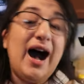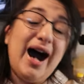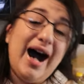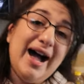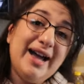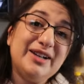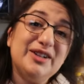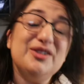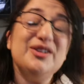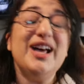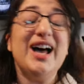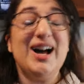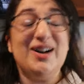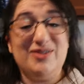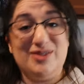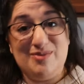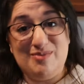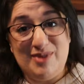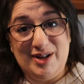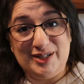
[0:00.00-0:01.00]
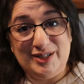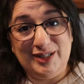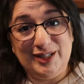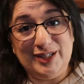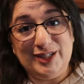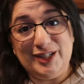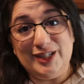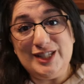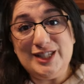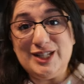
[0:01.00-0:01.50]
I don't have a
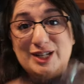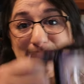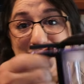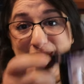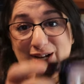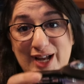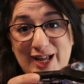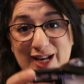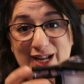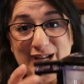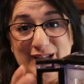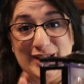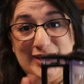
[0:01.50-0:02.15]
muddler, so we're gonna